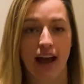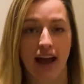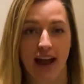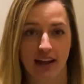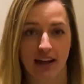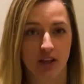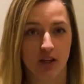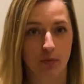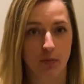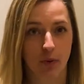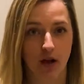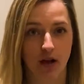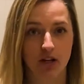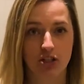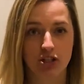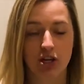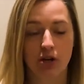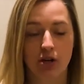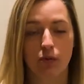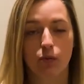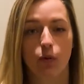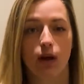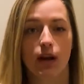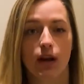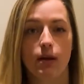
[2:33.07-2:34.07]

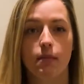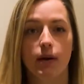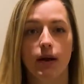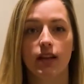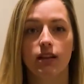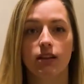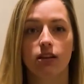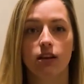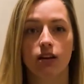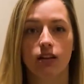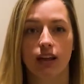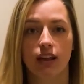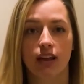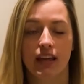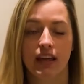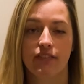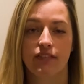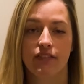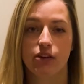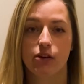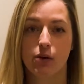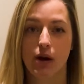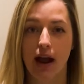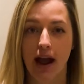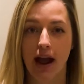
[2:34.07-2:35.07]
acupuncture and what it might look like
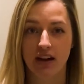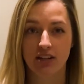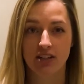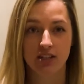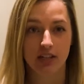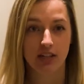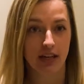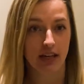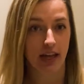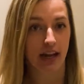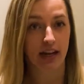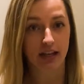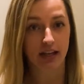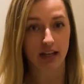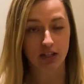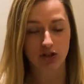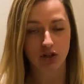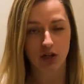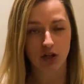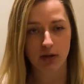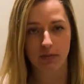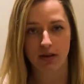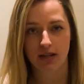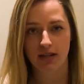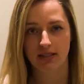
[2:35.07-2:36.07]
if you were actually getting a
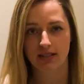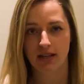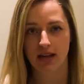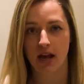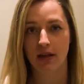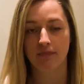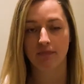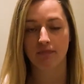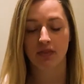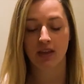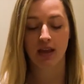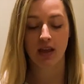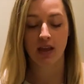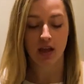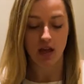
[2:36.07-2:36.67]
treatment done.